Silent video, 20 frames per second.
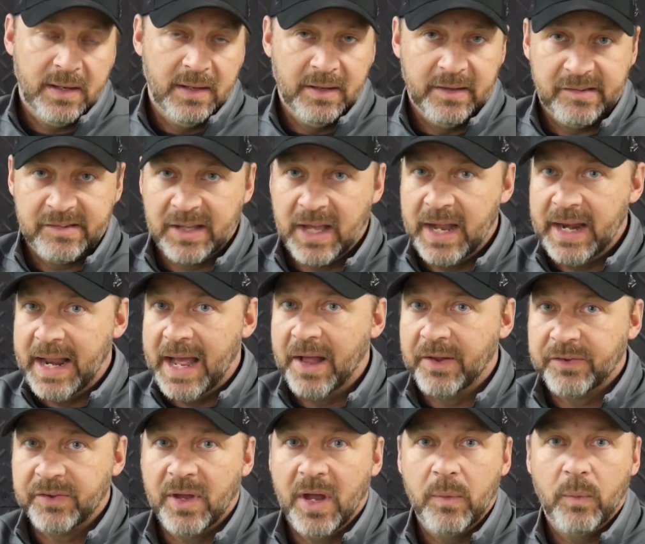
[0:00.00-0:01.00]
inside,
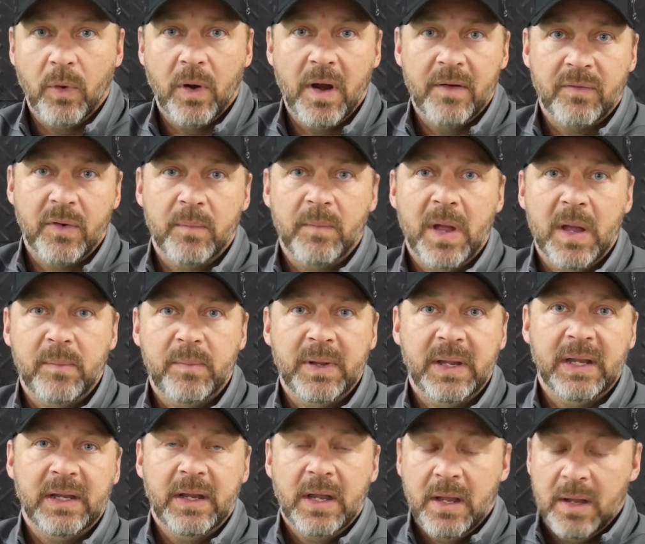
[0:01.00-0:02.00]
outside, wherever it may
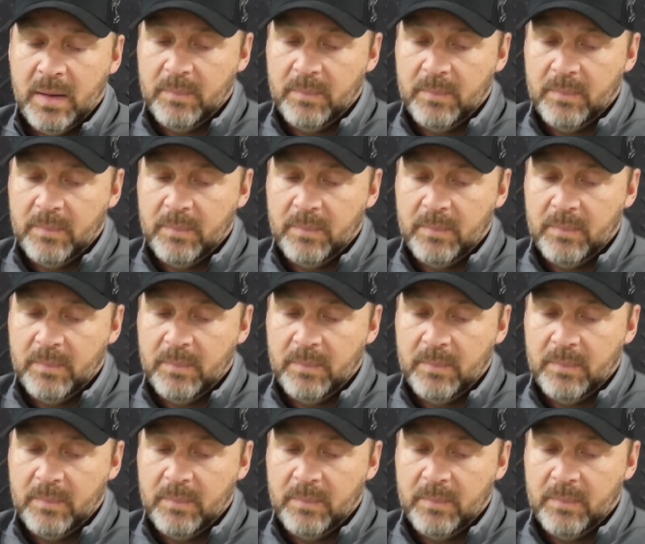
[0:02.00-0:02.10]
be.